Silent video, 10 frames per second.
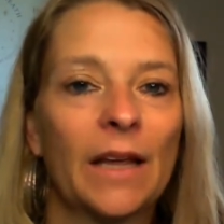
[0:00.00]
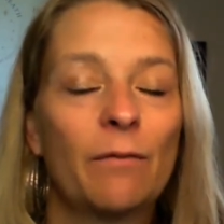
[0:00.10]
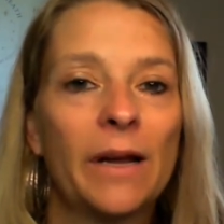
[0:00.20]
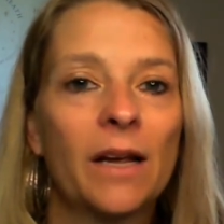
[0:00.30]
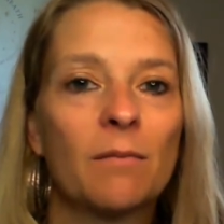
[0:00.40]

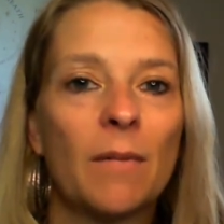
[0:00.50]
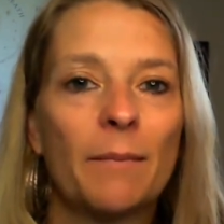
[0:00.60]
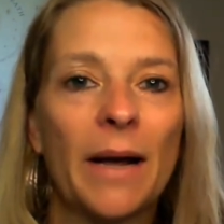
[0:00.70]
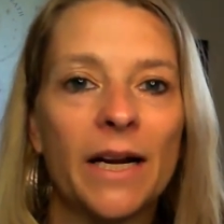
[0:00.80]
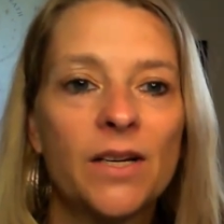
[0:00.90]
If we can
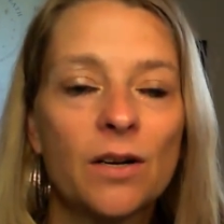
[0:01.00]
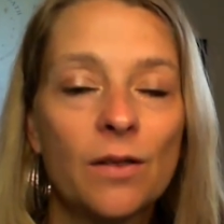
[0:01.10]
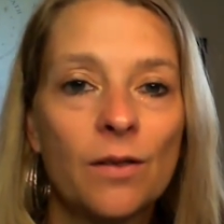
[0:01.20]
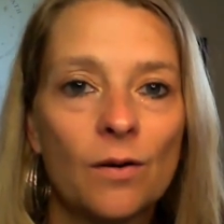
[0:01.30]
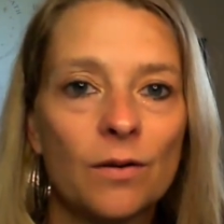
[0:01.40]
manage our
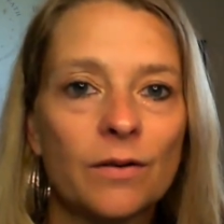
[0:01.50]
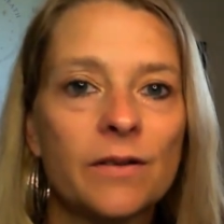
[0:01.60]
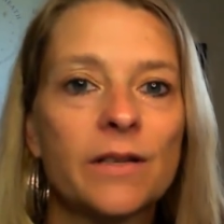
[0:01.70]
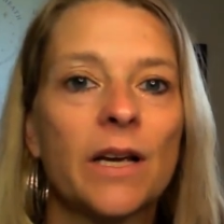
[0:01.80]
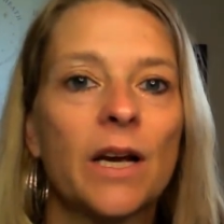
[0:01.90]

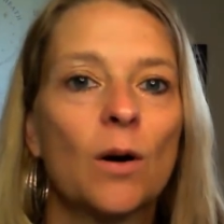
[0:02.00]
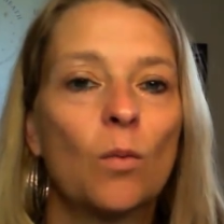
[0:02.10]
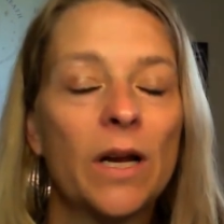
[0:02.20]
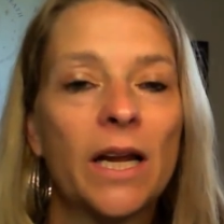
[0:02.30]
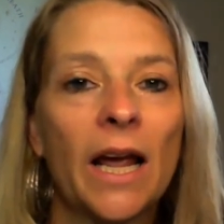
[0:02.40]
thoughts,
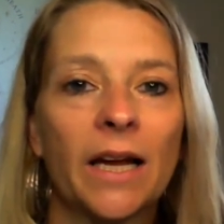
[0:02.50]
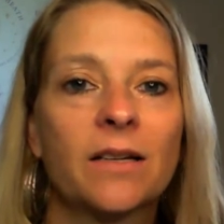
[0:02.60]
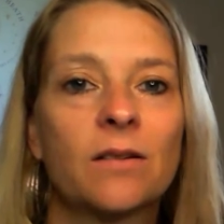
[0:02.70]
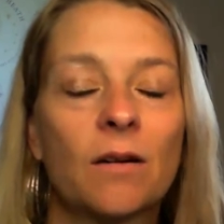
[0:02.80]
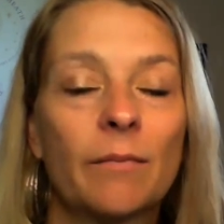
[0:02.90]
we can
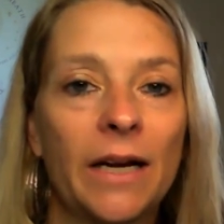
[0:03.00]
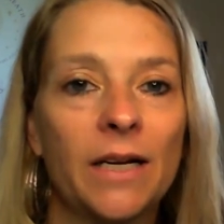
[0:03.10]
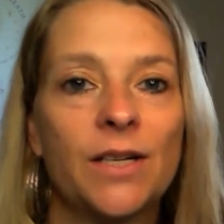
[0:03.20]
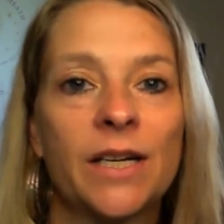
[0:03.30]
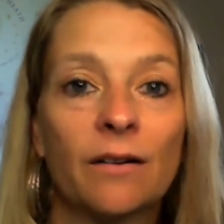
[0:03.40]
start
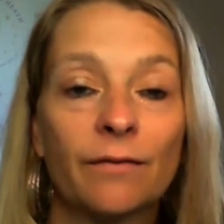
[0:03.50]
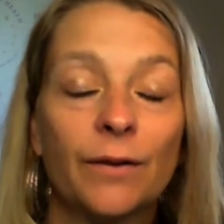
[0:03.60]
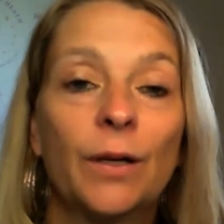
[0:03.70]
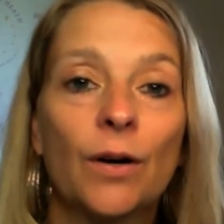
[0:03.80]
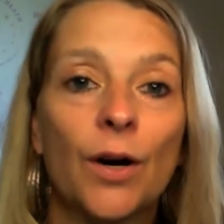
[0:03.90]
managing our
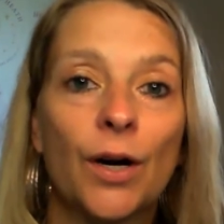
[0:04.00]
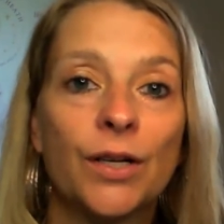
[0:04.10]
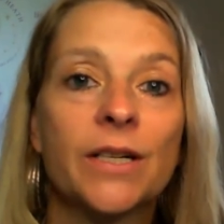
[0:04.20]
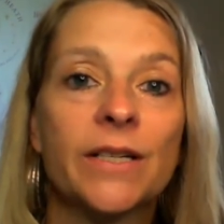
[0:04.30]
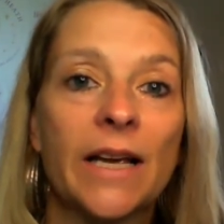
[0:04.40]
food
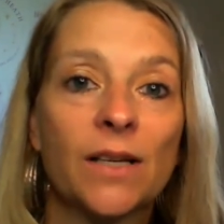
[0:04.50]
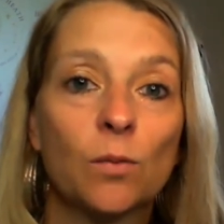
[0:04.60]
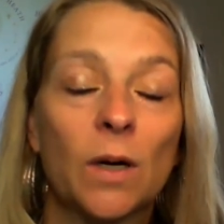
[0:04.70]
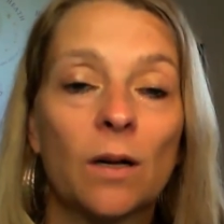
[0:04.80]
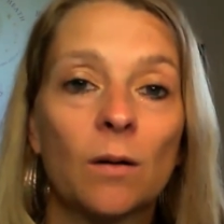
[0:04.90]
urges
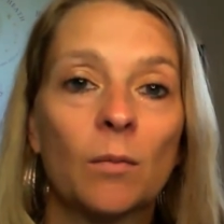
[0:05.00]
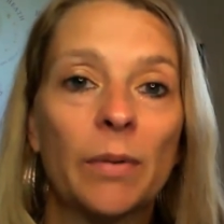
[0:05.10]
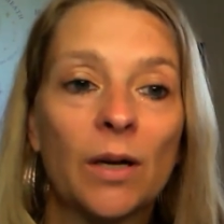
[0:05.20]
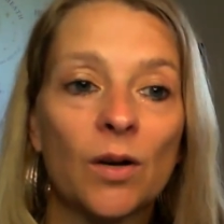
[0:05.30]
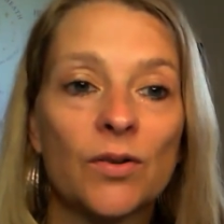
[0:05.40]
as well,
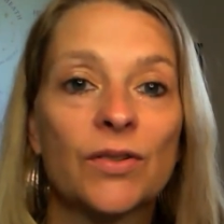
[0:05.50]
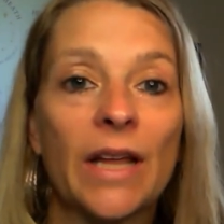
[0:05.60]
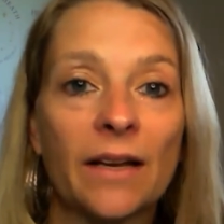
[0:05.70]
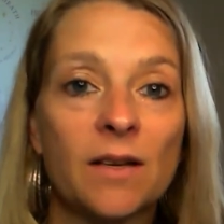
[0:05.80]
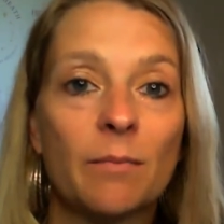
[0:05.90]
because
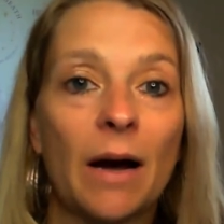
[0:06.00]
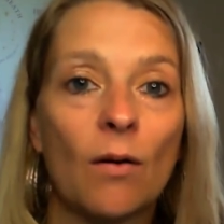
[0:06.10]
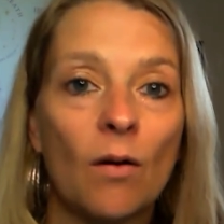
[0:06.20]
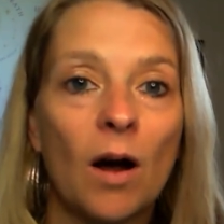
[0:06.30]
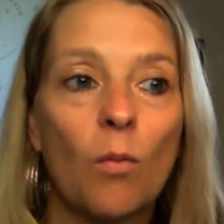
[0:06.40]
that's
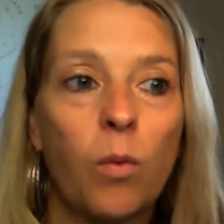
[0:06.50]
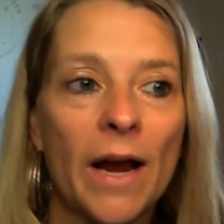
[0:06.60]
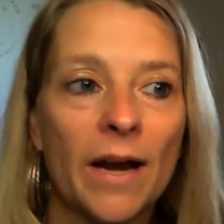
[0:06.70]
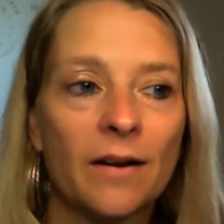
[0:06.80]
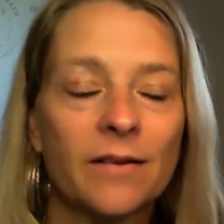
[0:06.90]
about
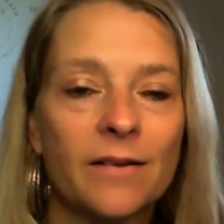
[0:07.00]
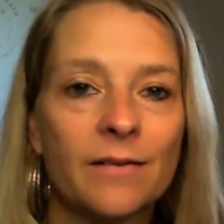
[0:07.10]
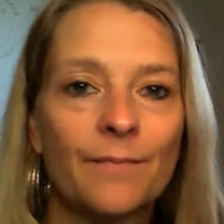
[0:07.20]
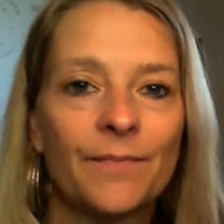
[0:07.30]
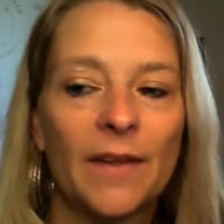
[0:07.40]

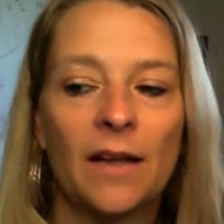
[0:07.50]
awareness.